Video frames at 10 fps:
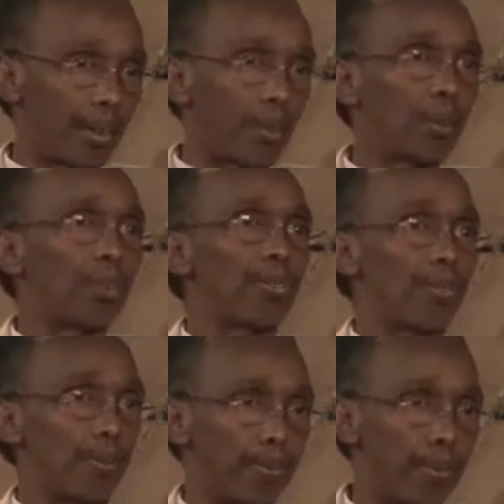groups,
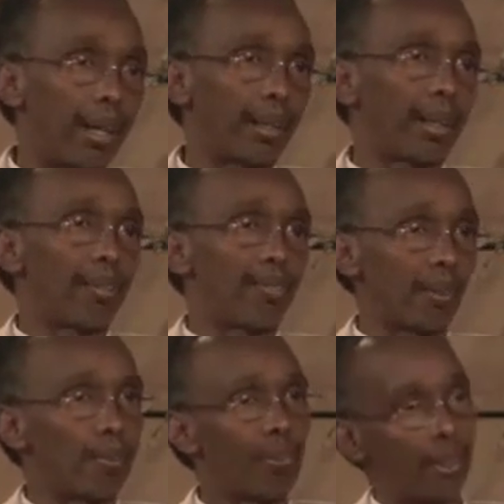background
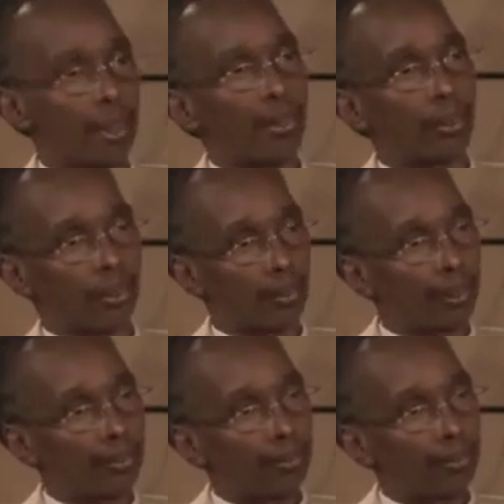from different ethnic groups.